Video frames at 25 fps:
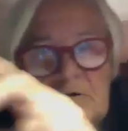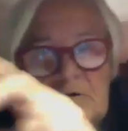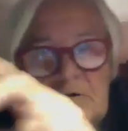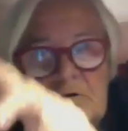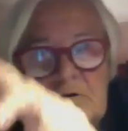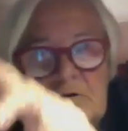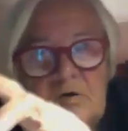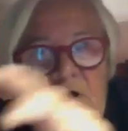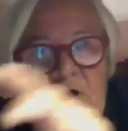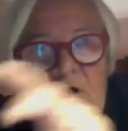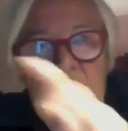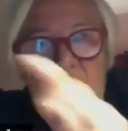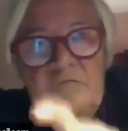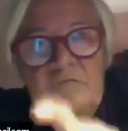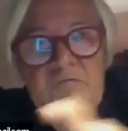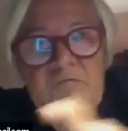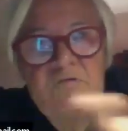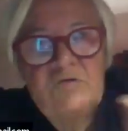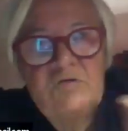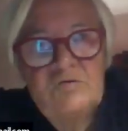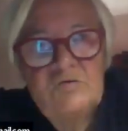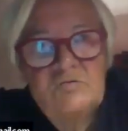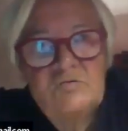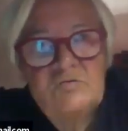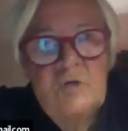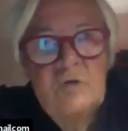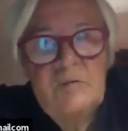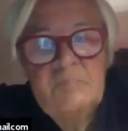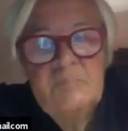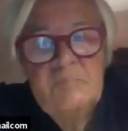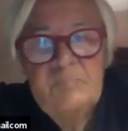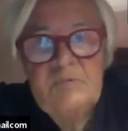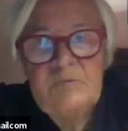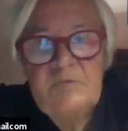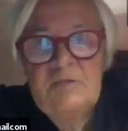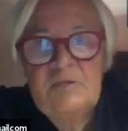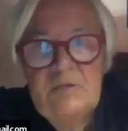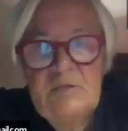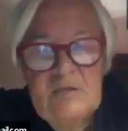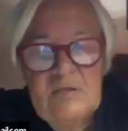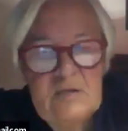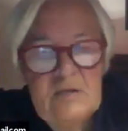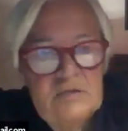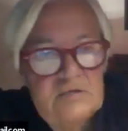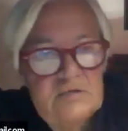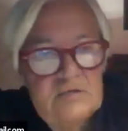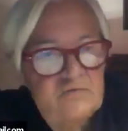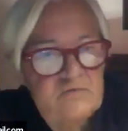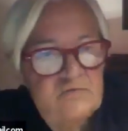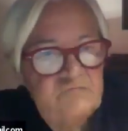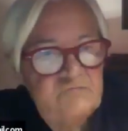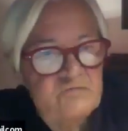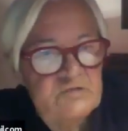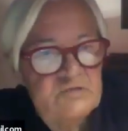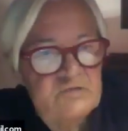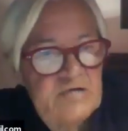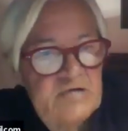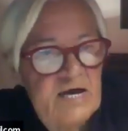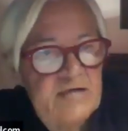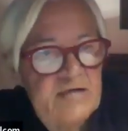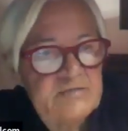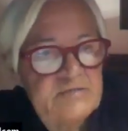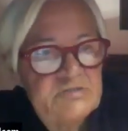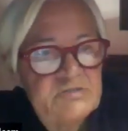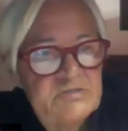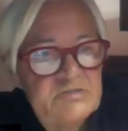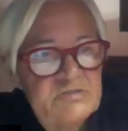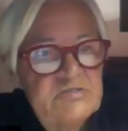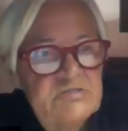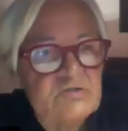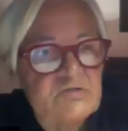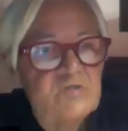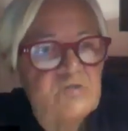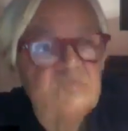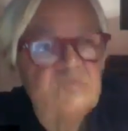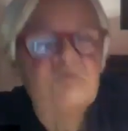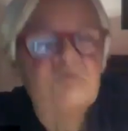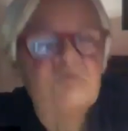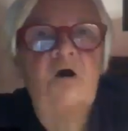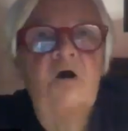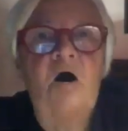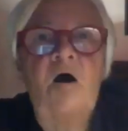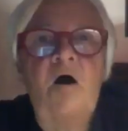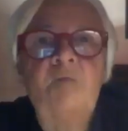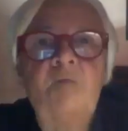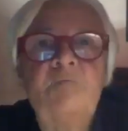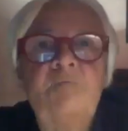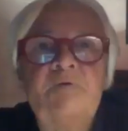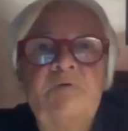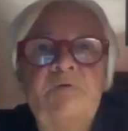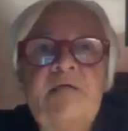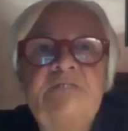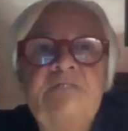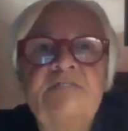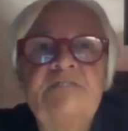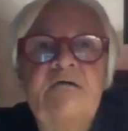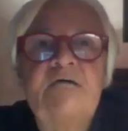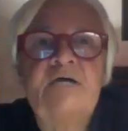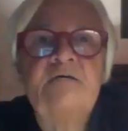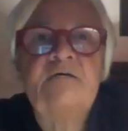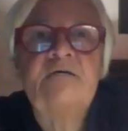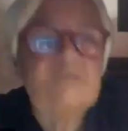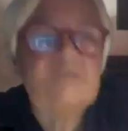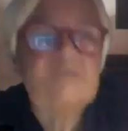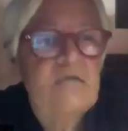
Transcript: over Europe in different countries could cooperate and